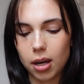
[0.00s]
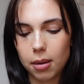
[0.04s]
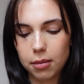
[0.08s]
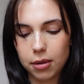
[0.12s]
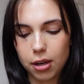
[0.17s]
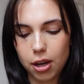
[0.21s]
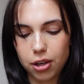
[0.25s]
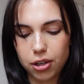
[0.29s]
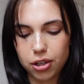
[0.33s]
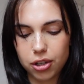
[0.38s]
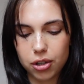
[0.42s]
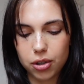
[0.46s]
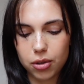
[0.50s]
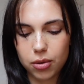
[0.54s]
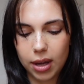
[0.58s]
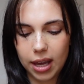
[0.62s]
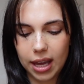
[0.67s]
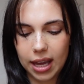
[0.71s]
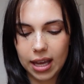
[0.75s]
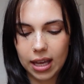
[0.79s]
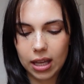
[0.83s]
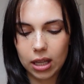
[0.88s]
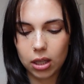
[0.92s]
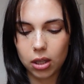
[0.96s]
I'm gonna do
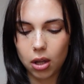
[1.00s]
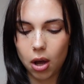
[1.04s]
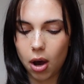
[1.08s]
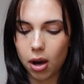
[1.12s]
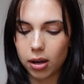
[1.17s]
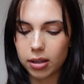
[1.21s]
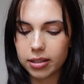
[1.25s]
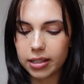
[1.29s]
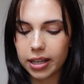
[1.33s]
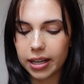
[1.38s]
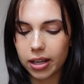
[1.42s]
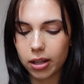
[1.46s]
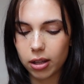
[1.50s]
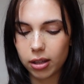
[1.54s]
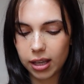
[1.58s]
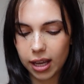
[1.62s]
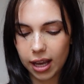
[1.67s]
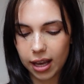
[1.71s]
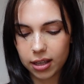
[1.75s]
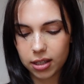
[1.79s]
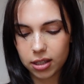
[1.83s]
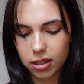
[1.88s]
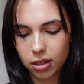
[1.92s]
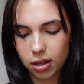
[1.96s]
a long tail
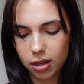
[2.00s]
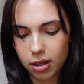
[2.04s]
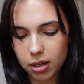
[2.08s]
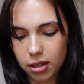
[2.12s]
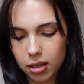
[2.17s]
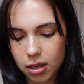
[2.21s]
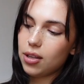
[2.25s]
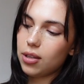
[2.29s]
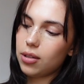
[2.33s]
cast on.